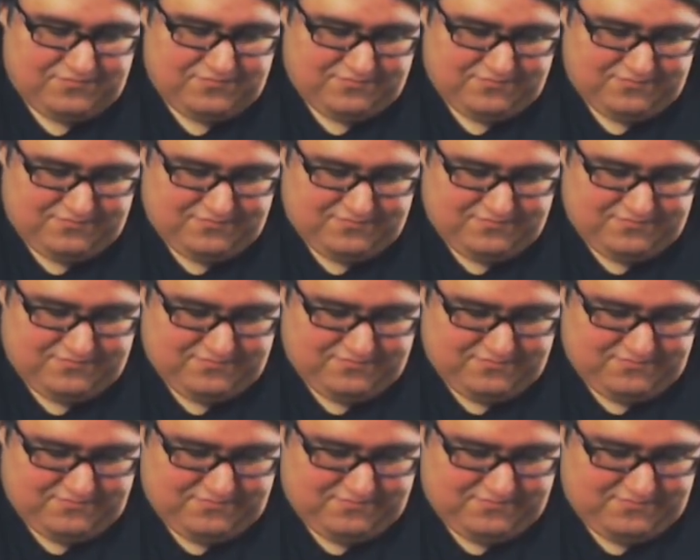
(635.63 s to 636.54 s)

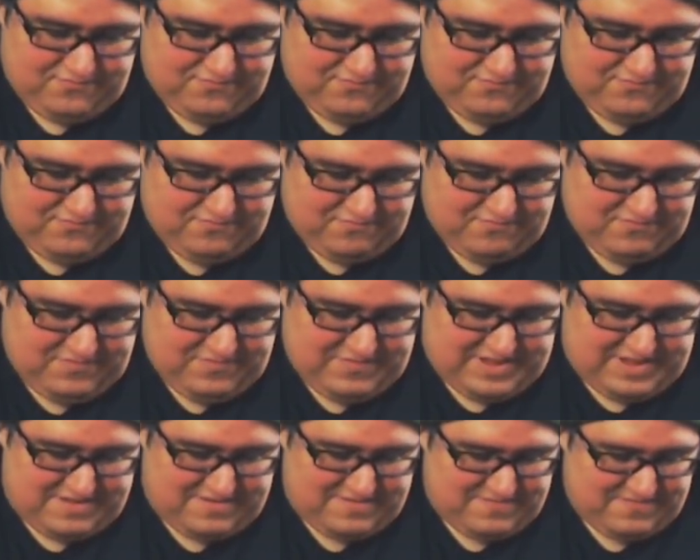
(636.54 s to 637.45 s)

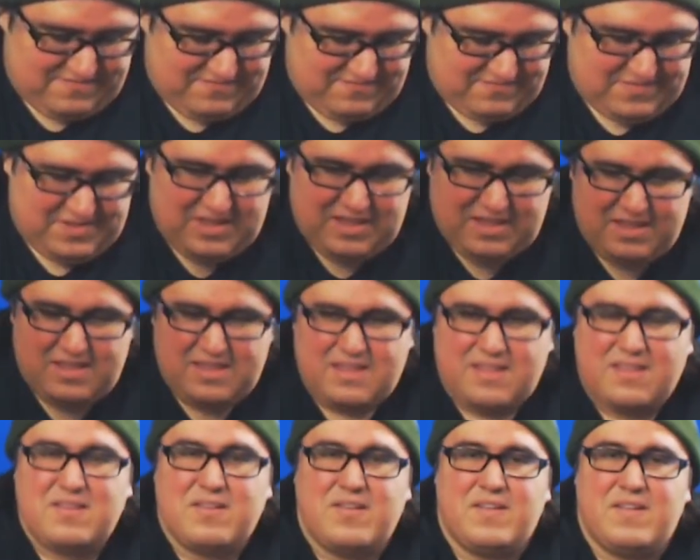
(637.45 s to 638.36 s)

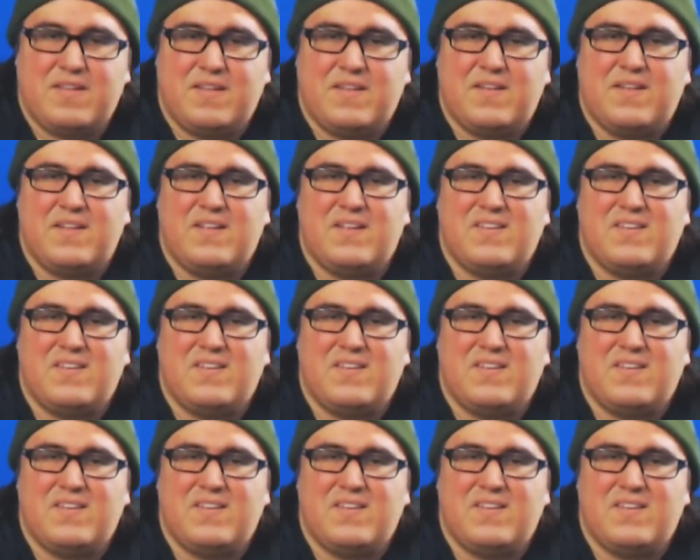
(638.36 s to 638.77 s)
(silent)